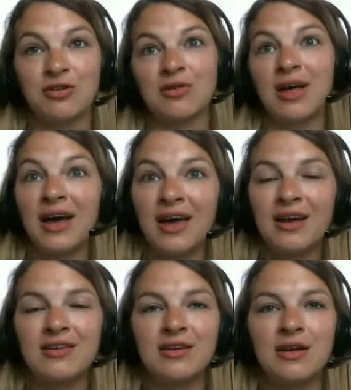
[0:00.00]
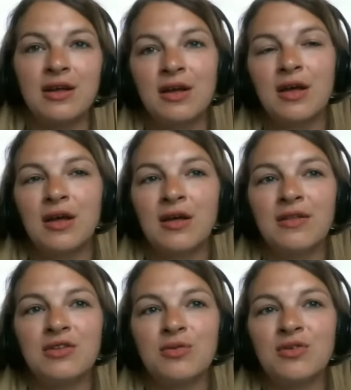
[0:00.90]
light. And
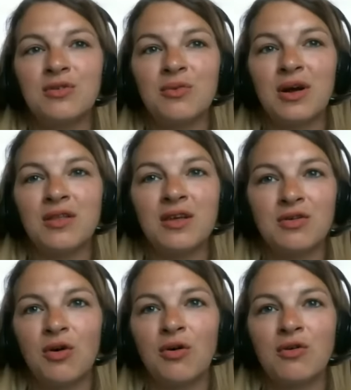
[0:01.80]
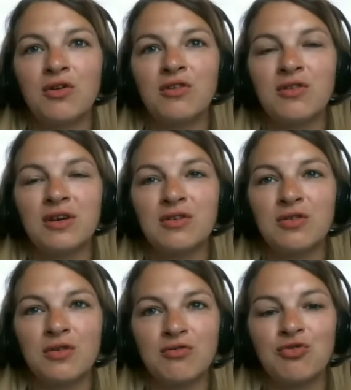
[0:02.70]
that's what I think always like
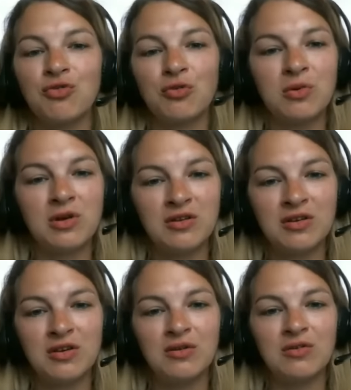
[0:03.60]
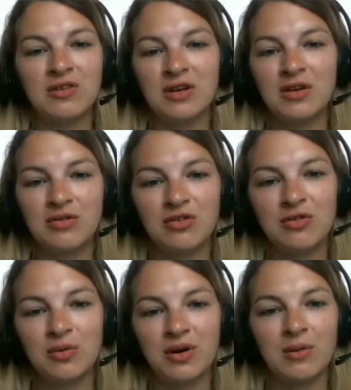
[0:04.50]
sort of drew me to you, is that you
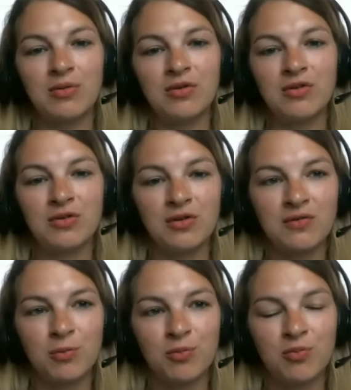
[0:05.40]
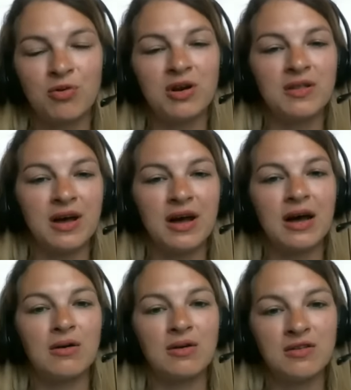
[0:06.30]
just were able to sort of bring that
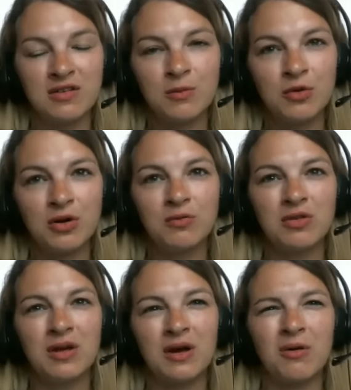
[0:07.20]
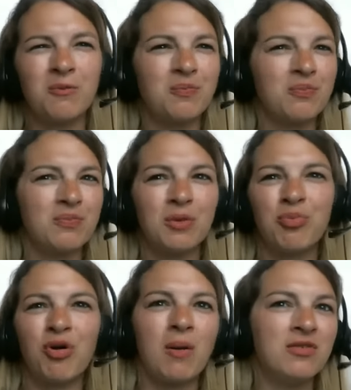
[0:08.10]
out in someone without
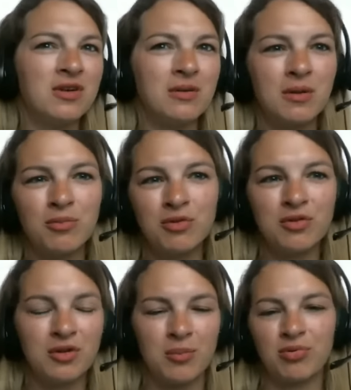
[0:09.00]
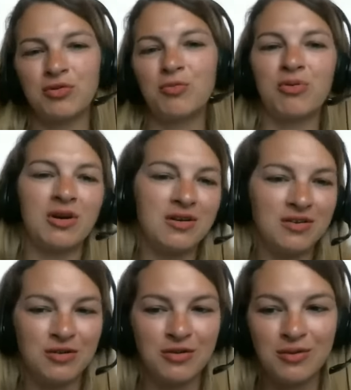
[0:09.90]
promising them a blueprint
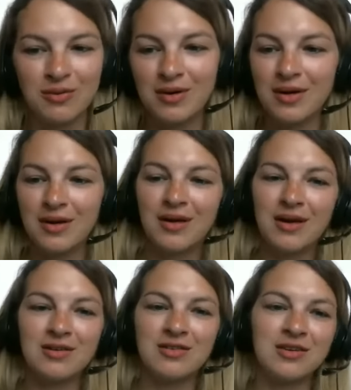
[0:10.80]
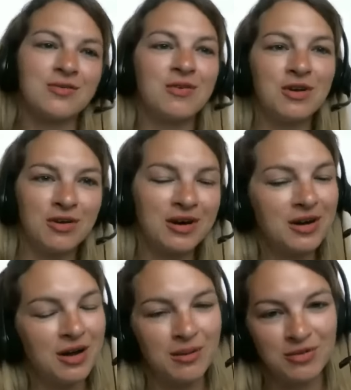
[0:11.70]
to a 6-figure
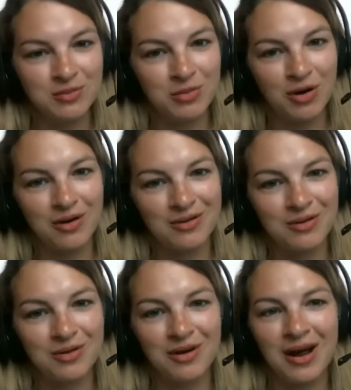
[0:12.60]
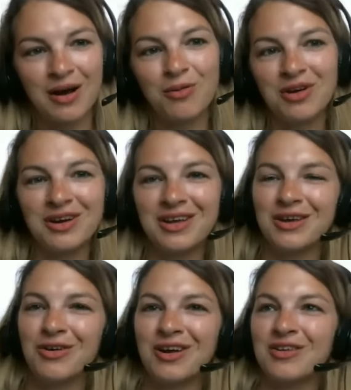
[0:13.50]
income tomorrow, or how are we going to get
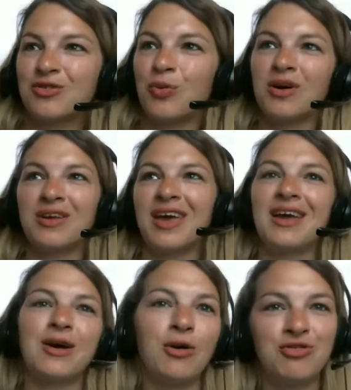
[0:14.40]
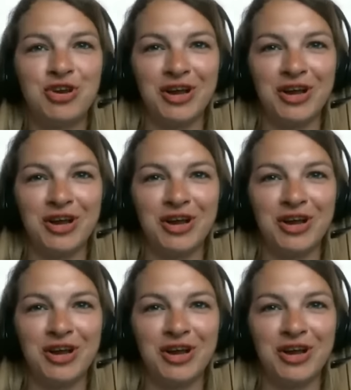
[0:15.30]
your next 20K coaching